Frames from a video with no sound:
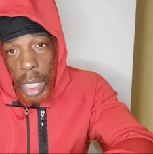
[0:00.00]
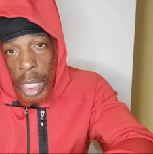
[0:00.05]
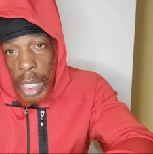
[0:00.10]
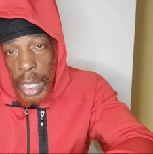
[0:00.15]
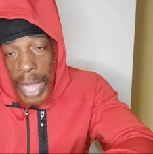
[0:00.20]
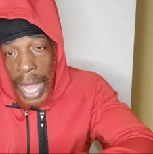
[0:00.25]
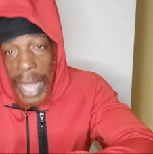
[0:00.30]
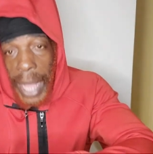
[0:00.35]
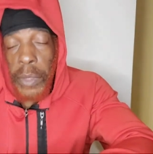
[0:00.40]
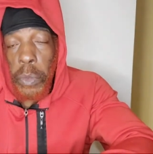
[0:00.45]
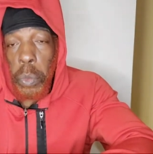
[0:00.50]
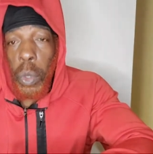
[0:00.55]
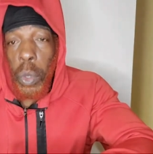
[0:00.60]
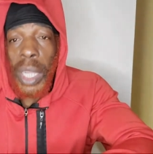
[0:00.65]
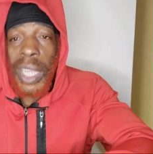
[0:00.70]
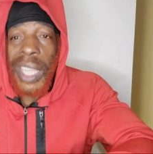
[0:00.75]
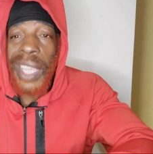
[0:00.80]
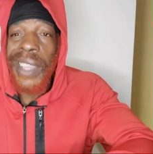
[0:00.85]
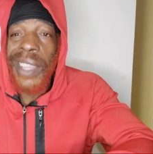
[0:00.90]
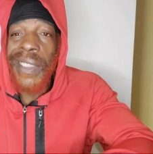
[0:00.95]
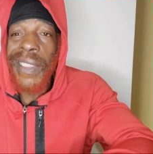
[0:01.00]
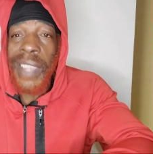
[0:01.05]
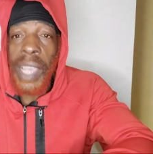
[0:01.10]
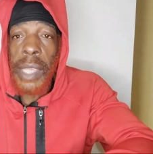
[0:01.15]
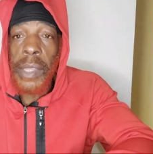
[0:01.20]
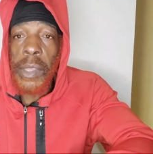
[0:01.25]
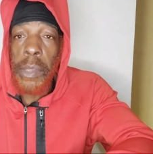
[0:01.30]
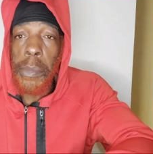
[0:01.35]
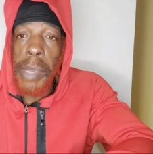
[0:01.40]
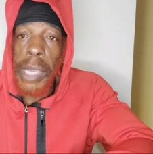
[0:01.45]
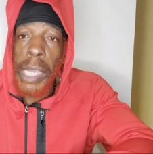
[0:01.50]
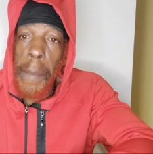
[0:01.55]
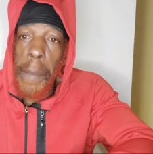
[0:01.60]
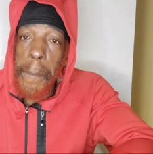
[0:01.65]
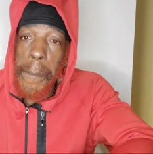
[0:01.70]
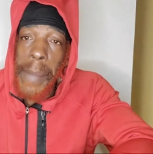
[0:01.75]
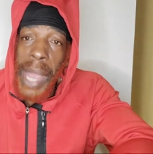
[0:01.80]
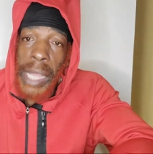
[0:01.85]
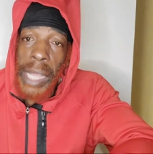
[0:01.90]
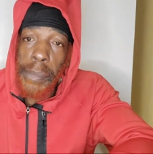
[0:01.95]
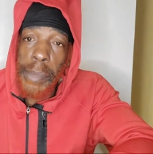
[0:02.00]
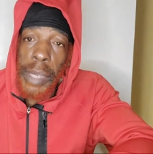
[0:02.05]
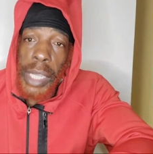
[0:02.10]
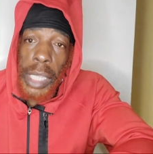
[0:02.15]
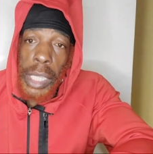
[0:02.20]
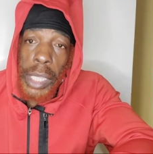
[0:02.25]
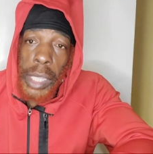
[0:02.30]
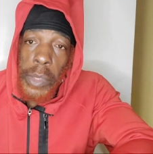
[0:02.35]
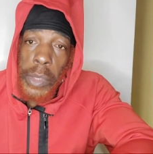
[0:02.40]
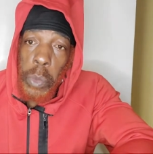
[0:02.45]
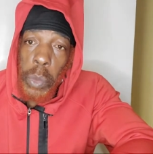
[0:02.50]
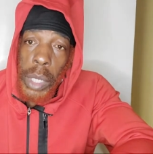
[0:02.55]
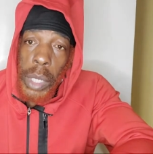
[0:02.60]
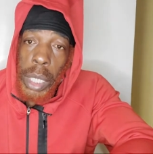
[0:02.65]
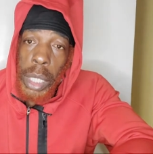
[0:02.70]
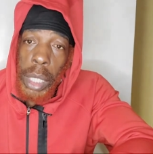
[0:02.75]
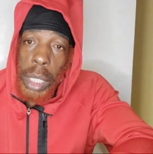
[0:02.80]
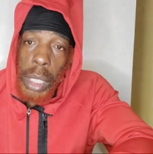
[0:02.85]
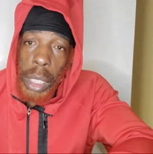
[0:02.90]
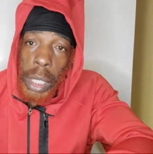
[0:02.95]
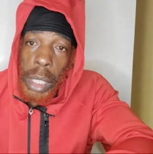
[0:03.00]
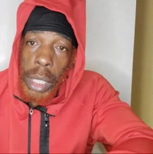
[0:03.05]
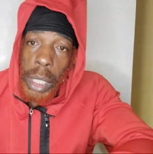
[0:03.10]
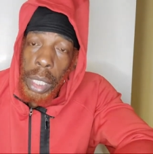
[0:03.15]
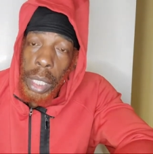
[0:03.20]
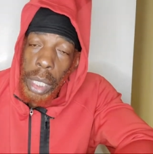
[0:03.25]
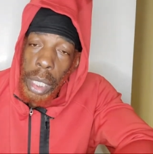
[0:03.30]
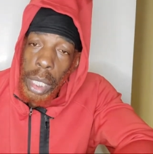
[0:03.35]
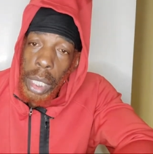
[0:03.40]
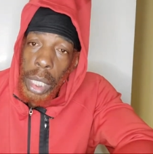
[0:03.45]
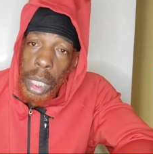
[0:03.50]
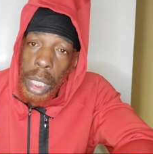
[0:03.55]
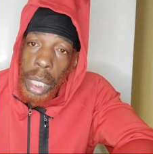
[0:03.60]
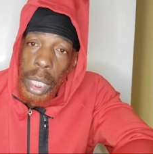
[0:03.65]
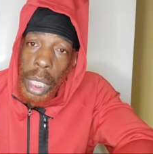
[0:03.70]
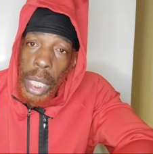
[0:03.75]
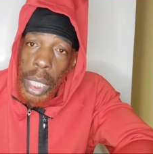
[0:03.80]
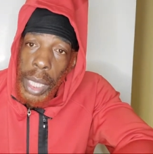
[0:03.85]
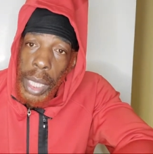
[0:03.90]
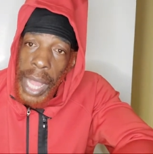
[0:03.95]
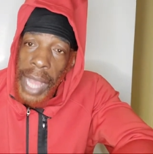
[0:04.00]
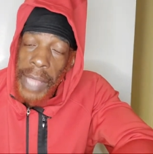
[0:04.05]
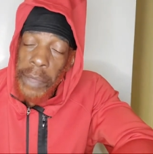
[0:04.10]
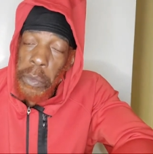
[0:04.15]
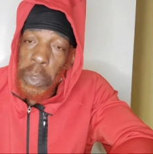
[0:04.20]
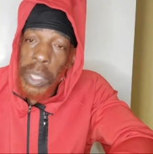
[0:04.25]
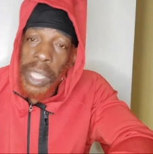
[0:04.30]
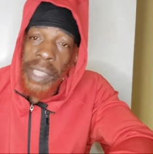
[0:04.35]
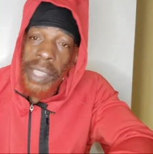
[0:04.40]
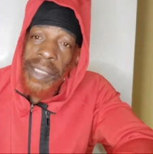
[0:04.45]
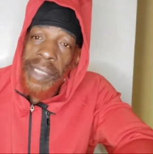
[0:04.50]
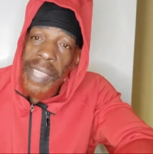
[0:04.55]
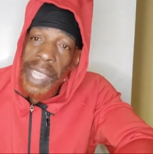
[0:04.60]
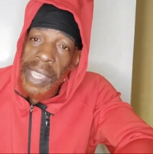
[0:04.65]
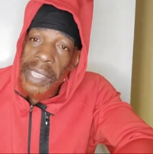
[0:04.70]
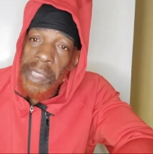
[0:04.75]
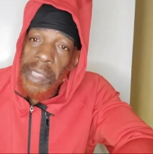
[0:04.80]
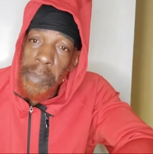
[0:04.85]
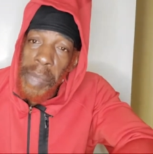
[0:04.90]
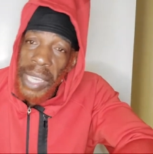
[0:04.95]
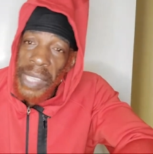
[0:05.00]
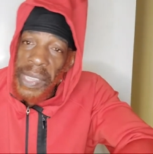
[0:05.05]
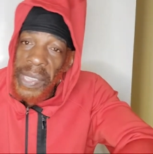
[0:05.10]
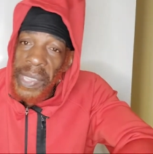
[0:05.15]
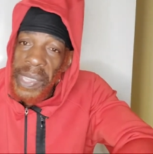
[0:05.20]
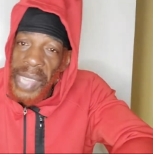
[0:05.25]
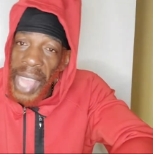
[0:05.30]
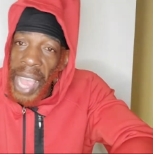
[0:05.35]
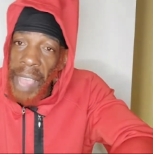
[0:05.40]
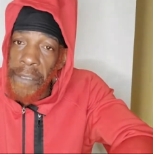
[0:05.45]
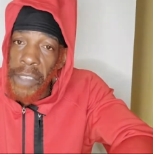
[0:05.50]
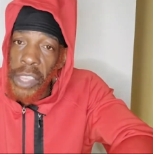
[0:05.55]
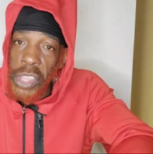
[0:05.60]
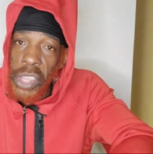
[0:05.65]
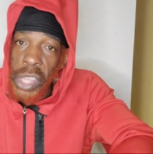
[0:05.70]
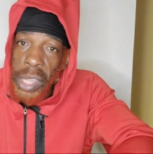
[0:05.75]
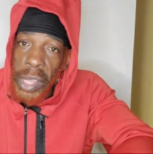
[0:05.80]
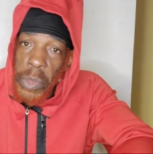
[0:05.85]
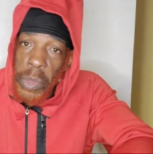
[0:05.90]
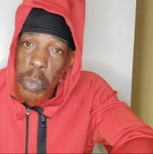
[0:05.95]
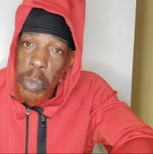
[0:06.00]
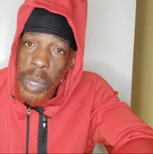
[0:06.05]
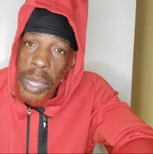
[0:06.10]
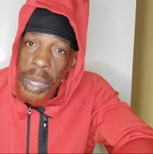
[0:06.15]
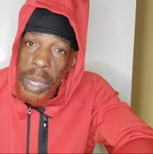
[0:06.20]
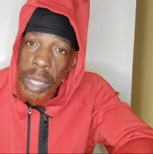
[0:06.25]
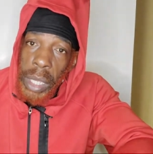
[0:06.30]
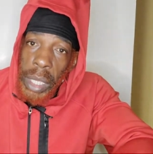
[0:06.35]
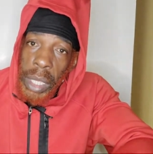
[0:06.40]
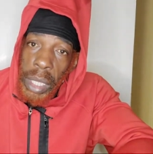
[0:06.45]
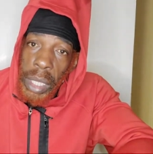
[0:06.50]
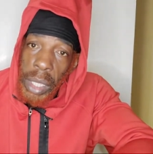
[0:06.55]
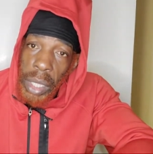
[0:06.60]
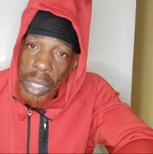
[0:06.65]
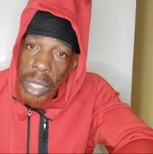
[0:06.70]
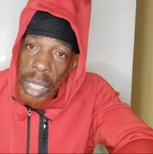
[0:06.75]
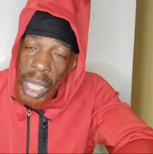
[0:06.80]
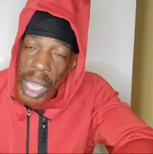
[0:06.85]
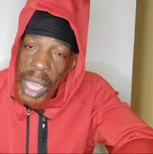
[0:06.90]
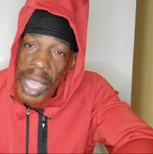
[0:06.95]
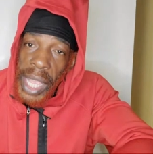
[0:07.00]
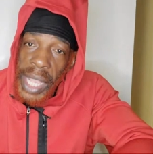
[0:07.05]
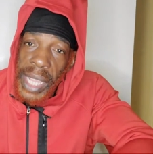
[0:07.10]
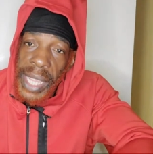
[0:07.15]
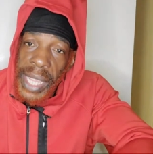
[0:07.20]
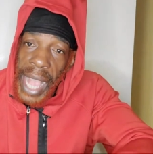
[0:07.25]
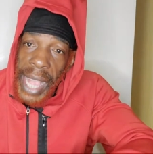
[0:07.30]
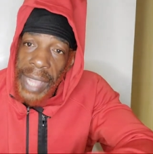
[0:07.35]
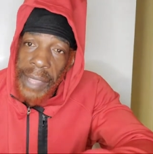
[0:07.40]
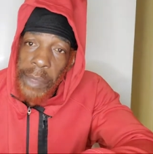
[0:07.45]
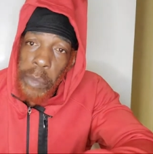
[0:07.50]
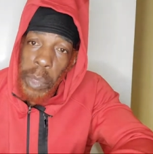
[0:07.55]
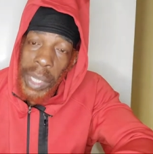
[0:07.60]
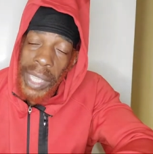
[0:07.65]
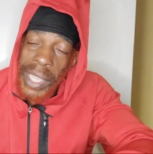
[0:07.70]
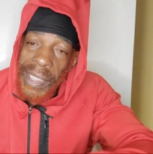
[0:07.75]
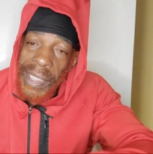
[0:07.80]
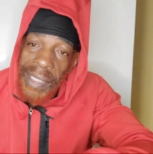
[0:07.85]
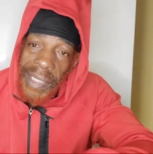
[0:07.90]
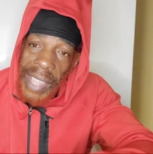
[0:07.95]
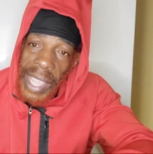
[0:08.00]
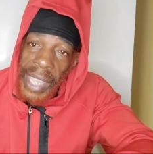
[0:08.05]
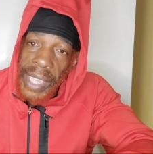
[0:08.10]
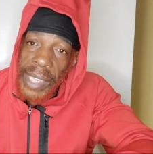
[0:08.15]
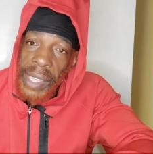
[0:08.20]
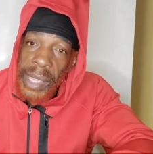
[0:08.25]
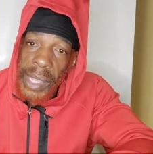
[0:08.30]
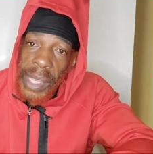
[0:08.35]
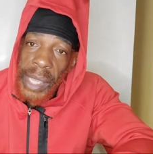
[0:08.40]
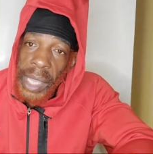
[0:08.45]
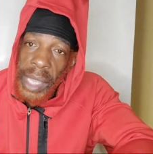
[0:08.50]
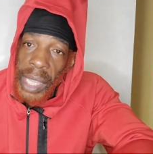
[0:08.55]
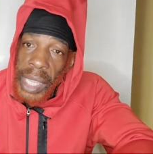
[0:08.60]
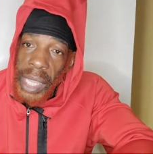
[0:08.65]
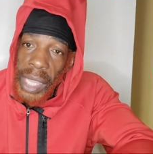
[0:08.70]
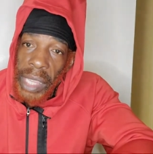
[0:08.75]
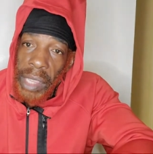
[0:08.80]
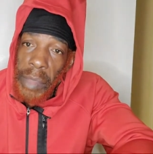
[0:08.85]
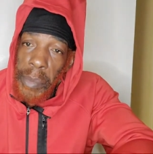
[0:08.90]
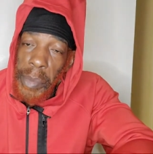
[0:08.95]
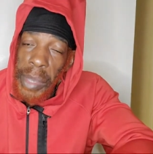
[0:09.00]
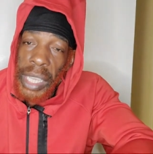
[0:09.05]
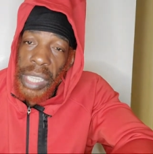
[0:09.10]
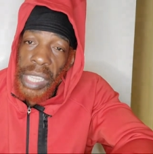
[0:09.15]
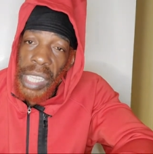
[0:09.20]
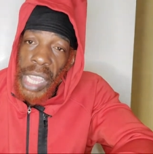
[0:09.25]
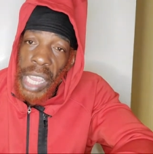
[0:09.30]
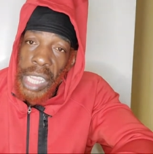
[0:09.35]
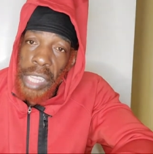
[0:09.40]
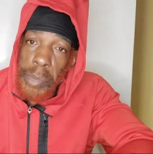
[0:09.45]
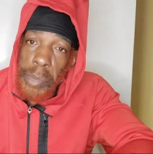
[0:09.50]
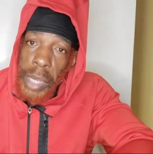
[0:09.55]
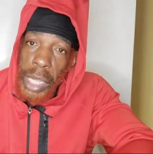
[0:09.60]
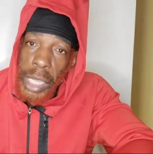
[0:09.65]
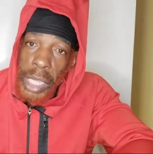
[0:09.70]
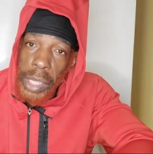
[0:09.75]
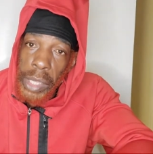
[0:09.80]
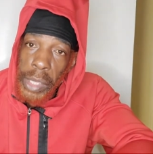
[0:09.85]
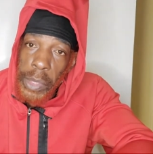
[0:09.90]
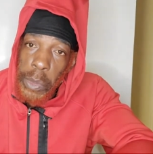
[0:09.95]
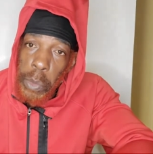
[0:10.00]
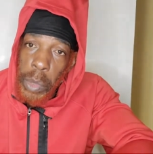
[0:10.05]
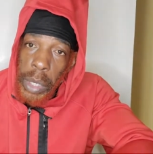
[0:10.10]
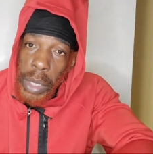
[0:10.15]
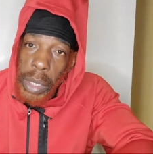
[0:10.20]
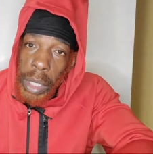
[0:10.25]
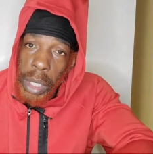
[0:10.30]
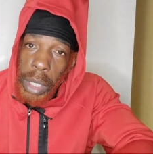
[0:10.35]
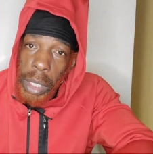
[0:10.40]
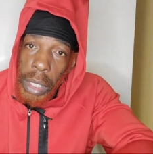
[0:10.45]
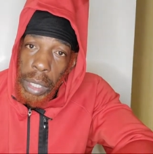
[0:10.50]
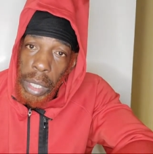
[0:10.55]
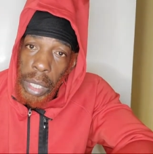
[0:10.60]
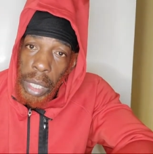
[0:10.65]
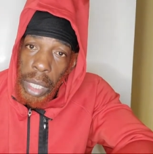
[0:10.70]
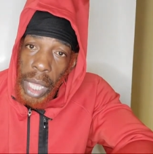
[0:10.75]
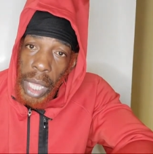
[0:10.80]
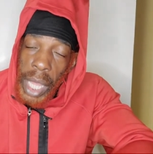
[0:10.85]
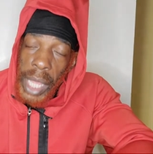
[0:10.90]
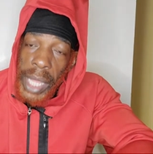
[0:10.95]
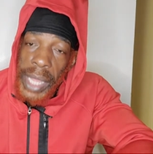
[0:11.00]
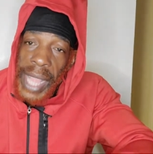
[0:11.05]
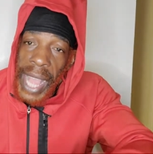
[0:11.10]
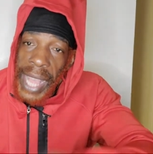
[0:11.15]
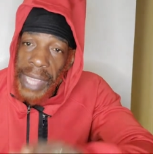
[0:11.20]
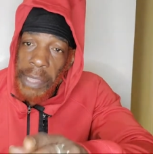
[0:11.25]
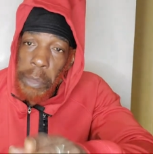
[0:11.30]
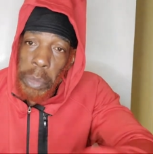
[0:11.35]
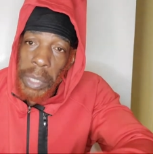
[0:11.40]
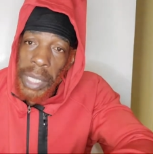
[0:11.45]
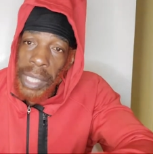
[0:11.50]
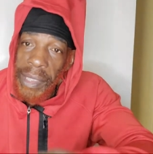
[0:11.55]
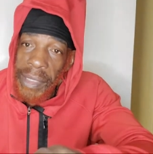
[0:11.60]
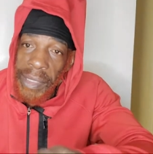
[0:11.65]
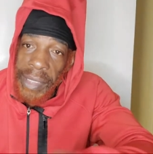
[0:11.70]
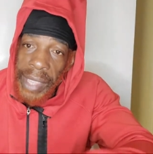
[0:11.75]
That's what it takes to make a madman in this world. That's what it takes to make a savage in this world. That's what it takes to make an animal in this world. That's what it